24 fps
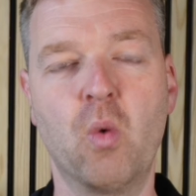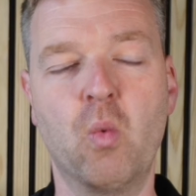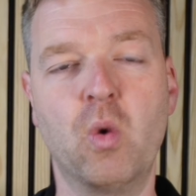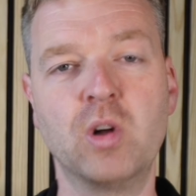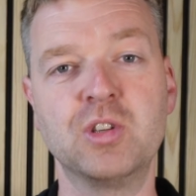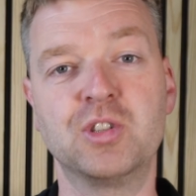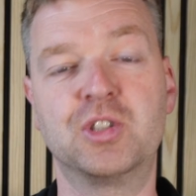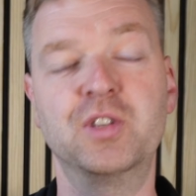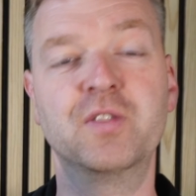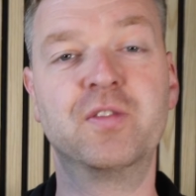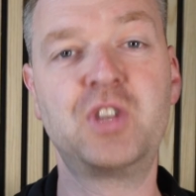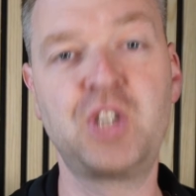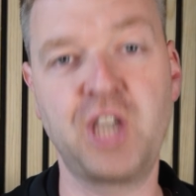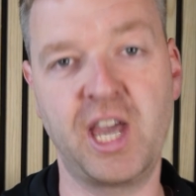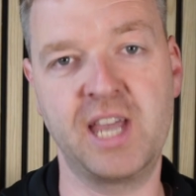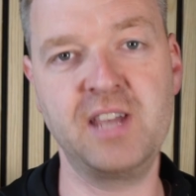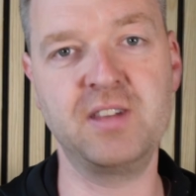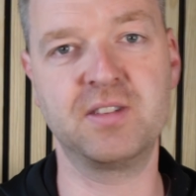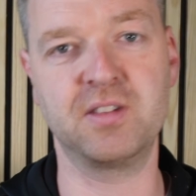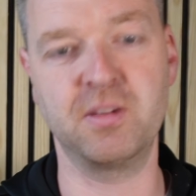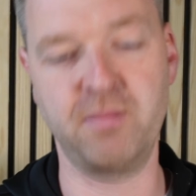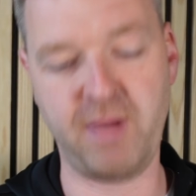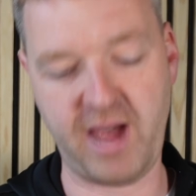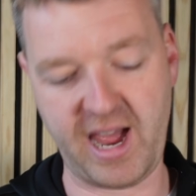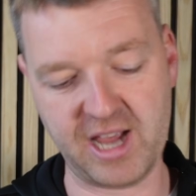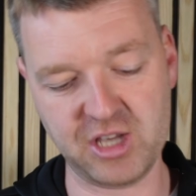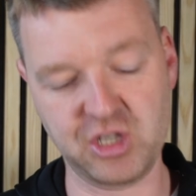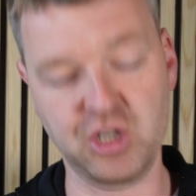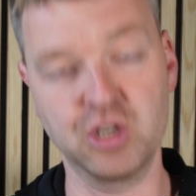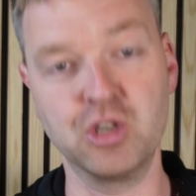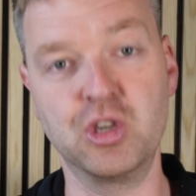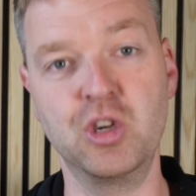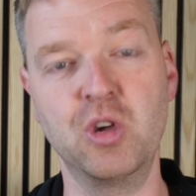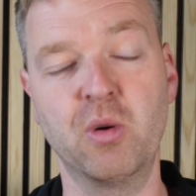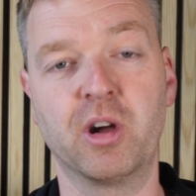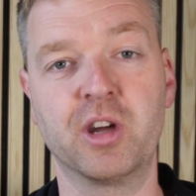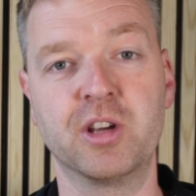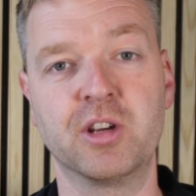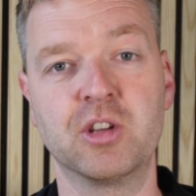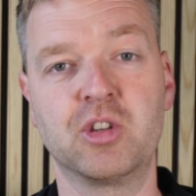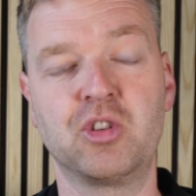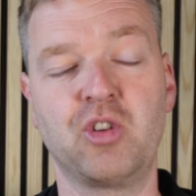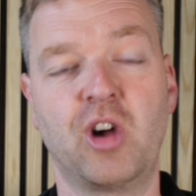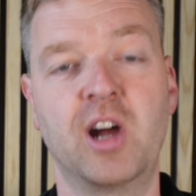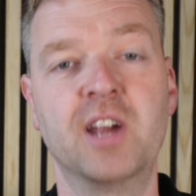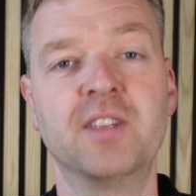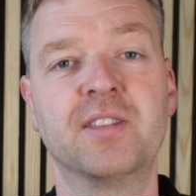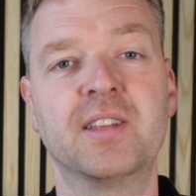Once you've changed the match, you are going to
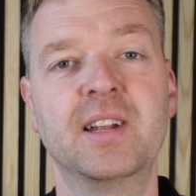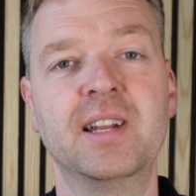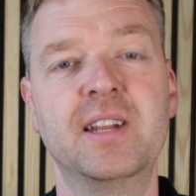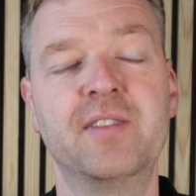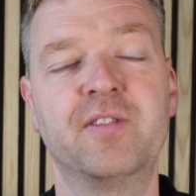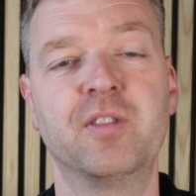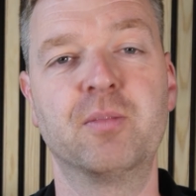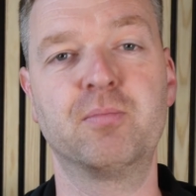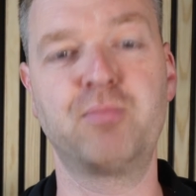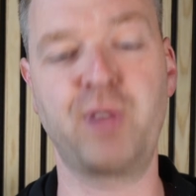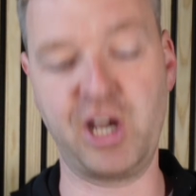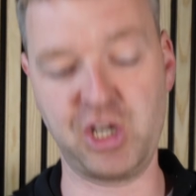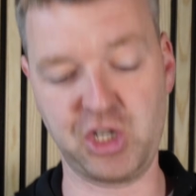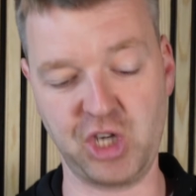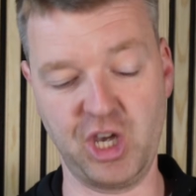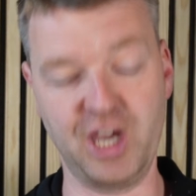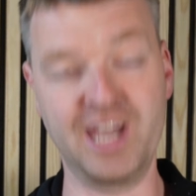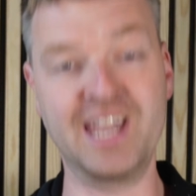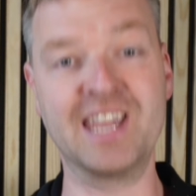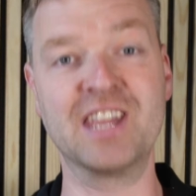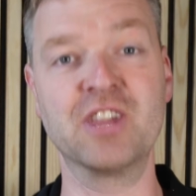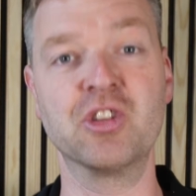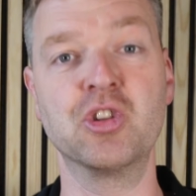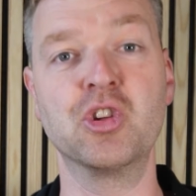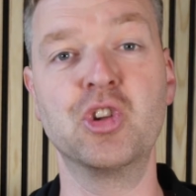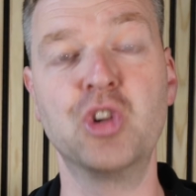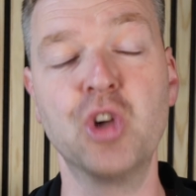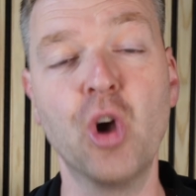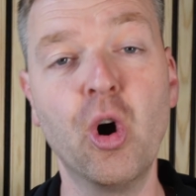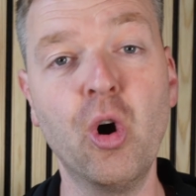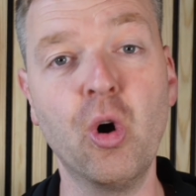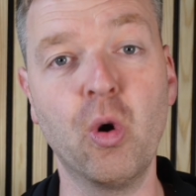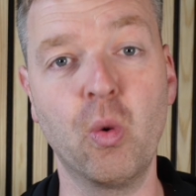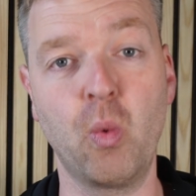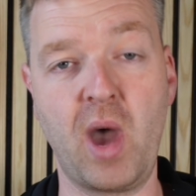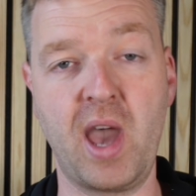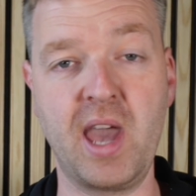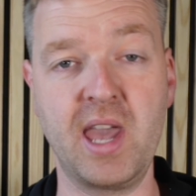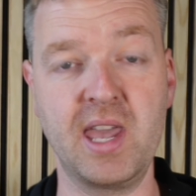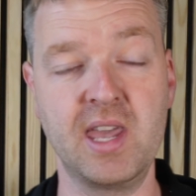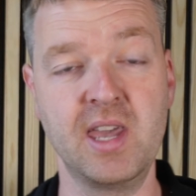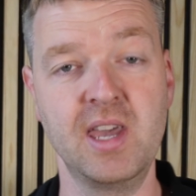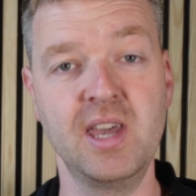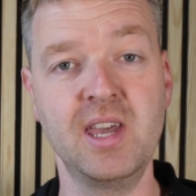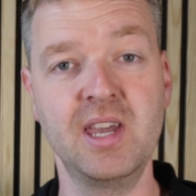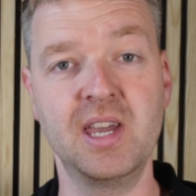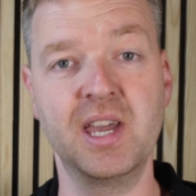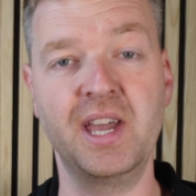try and deliver pressure in your way,
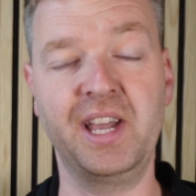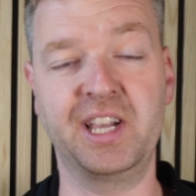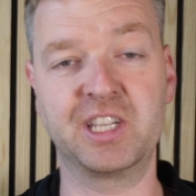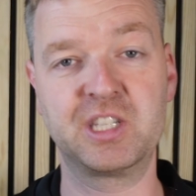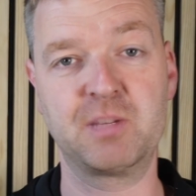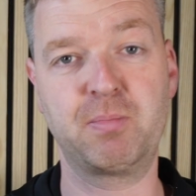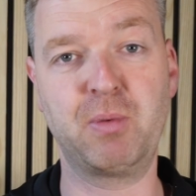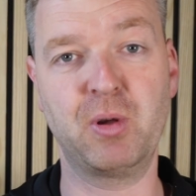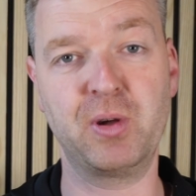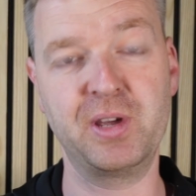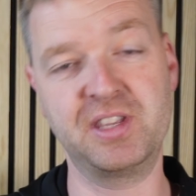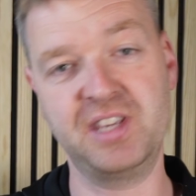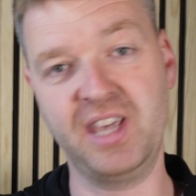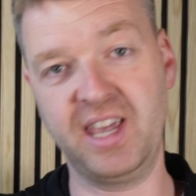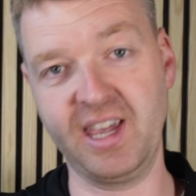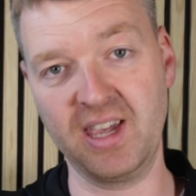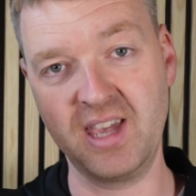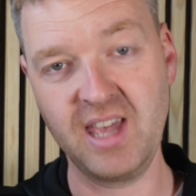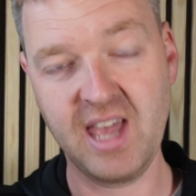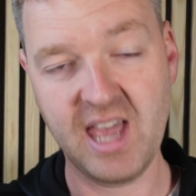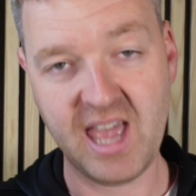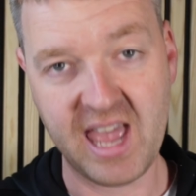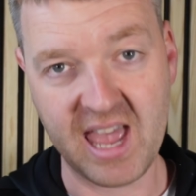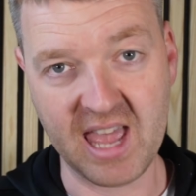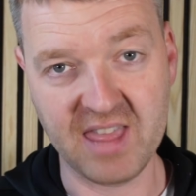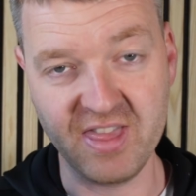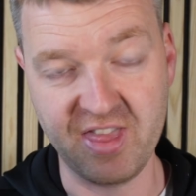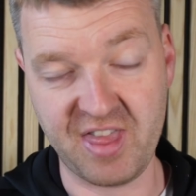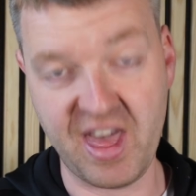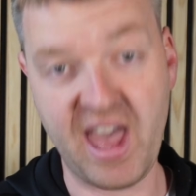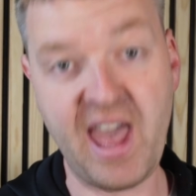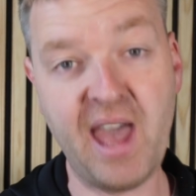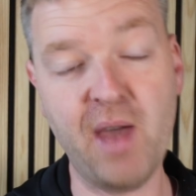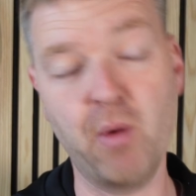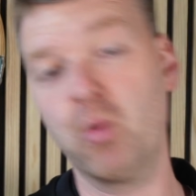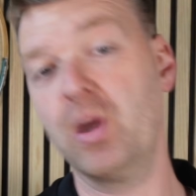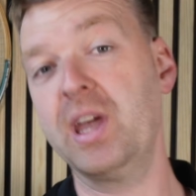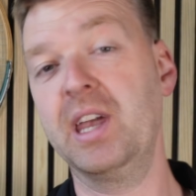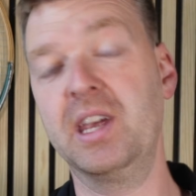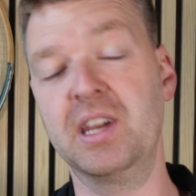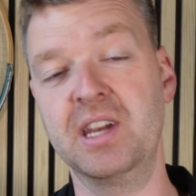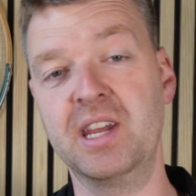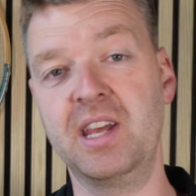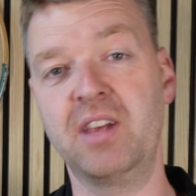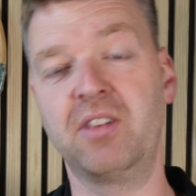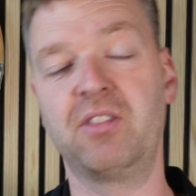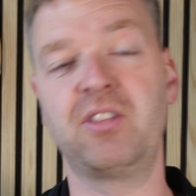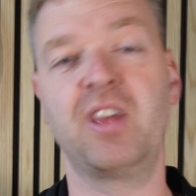exploiting their
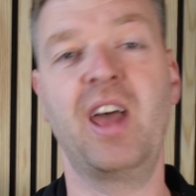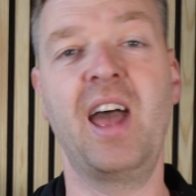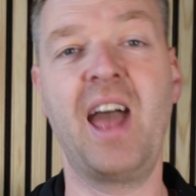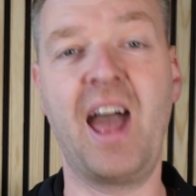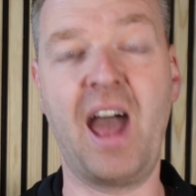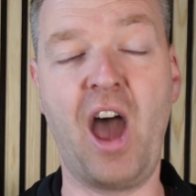weakness,